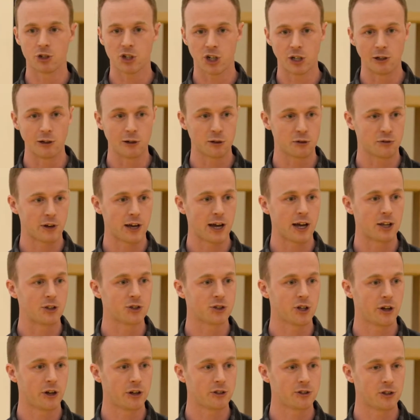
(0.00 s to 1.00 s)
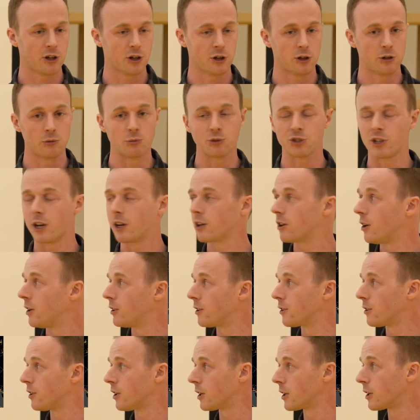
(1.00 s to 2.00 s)
chilled vans going to homes, that
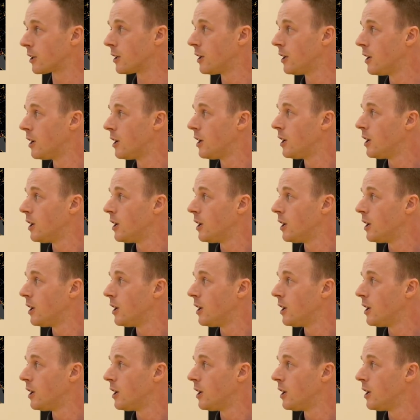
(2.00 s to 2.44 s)
kind of thing.